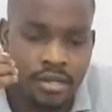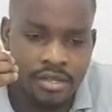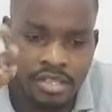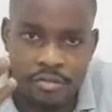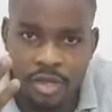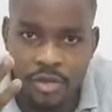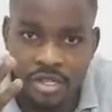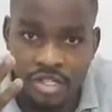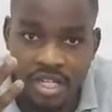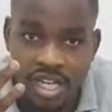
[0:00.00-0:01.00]
this
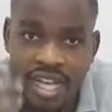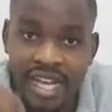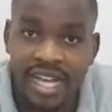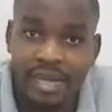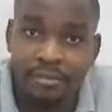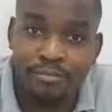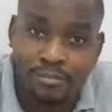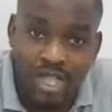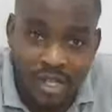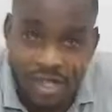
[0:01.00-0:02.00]
barista, I
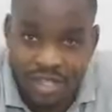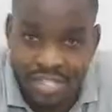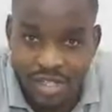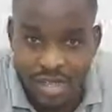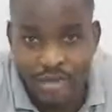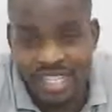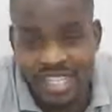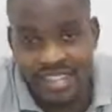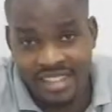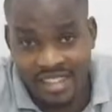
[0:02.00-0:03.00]
can make cocktails better
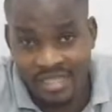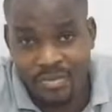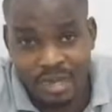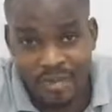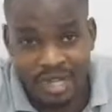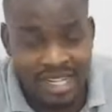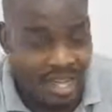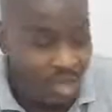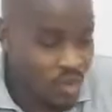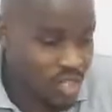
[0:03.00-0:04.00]
than this barman,
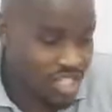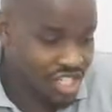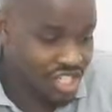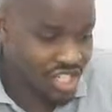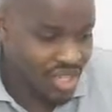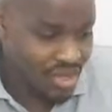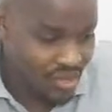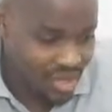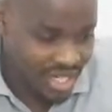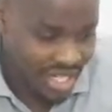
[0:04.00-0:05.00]
which is
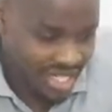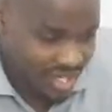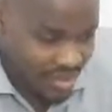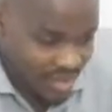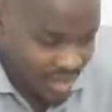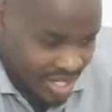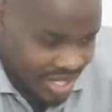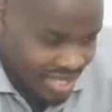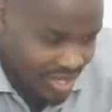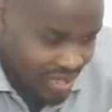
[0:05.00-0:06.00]
really,
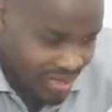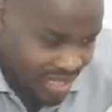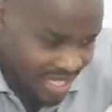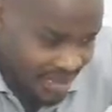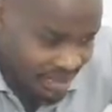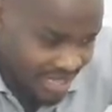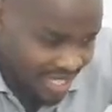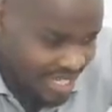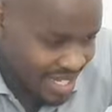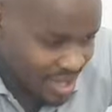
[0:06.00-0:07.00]
really, really
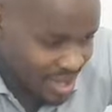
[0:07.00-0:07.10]
bad.